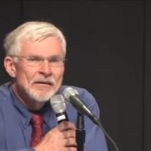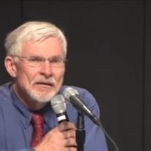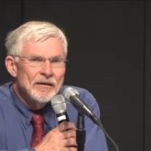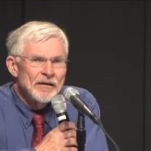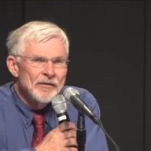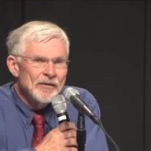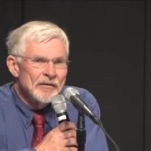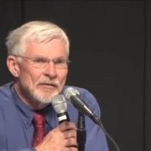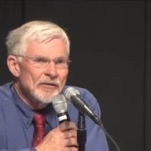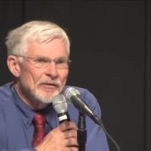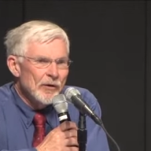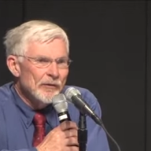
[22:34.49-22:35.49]
uh, that
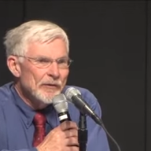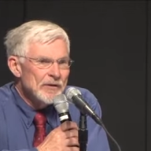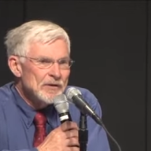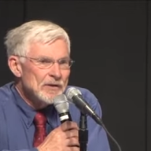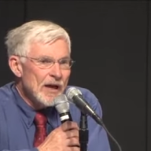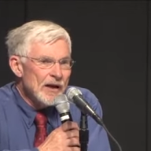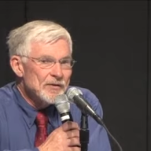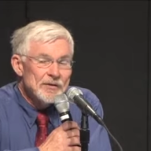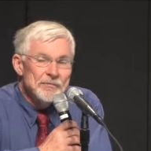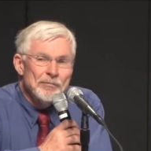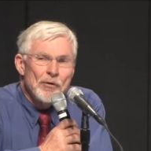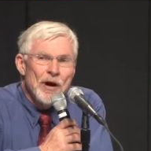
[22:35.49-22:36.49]
surfaced
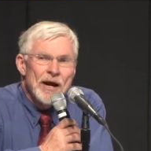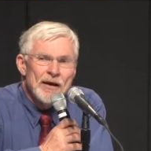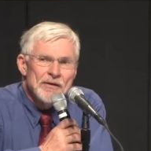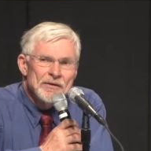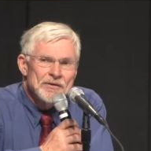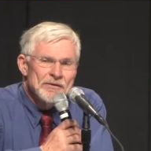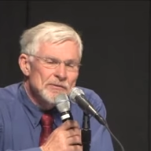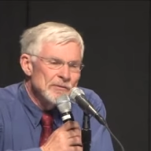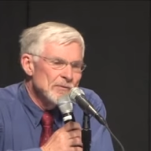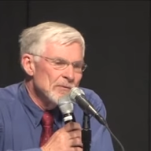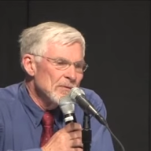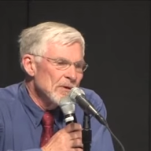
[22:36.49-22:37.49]
actually prior
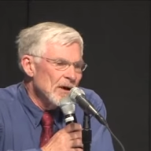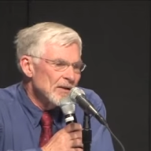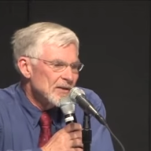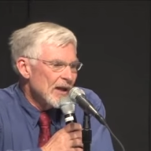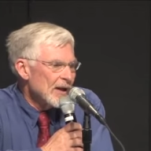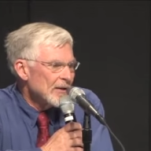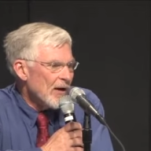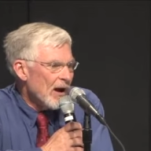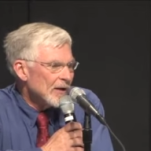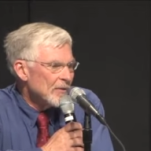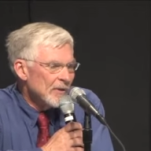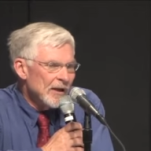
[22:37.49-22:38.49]
to uh, Senate
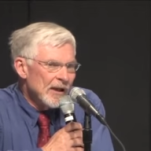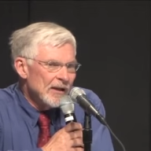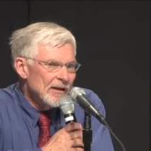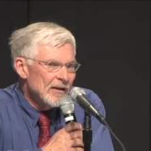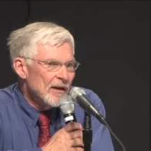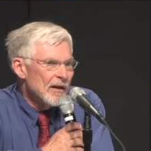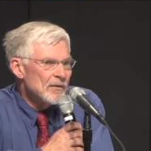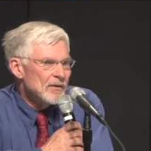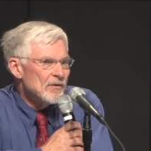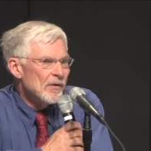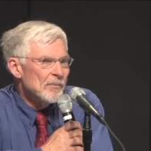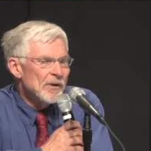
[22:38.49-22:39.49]
Document 80, and, and, it
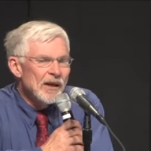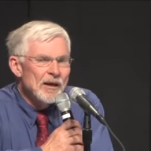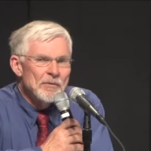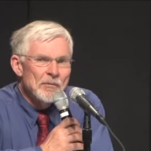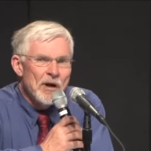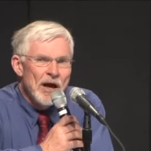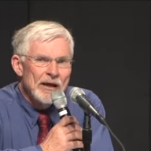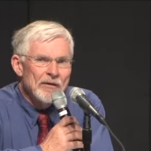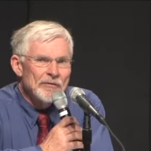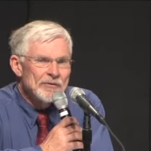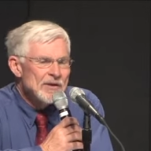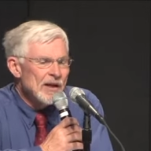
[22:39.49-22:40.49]
sort of became the model
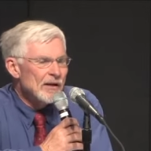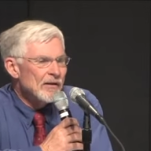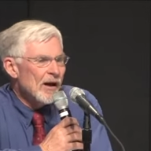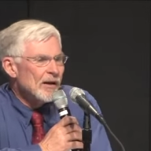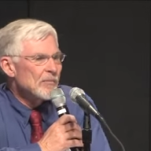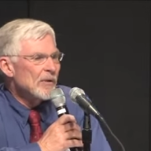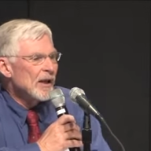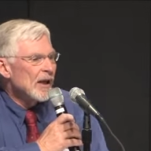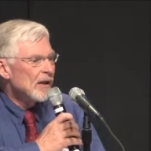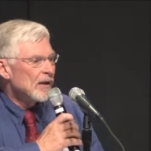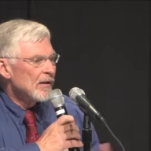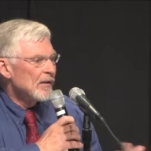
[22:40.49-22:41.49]
for Senate Document
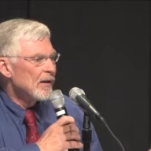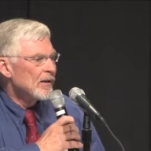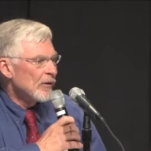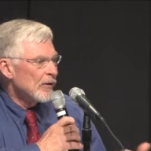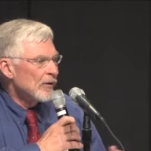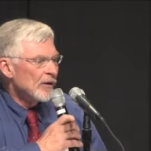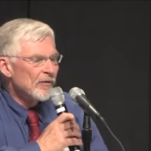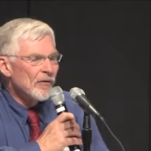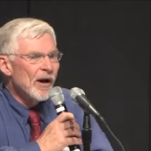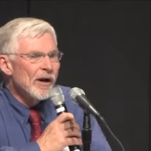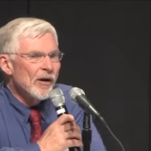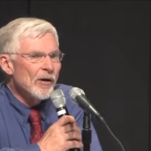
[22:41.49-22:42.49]
80, and then the early
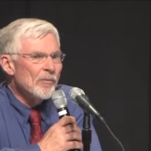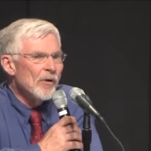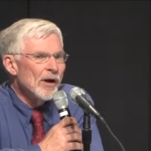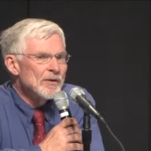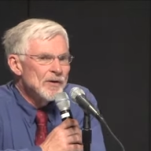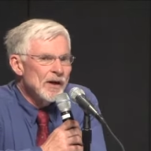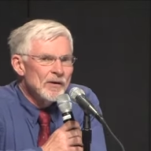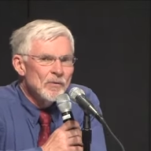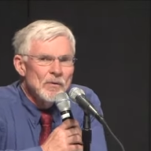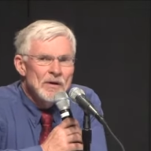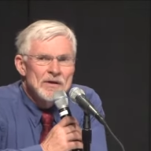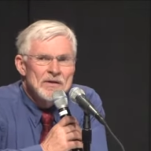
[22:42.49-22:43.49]
Fry-Ark project
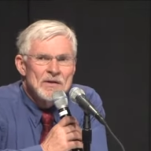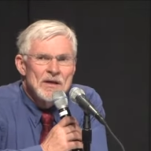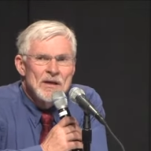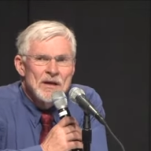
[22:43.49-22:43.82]
was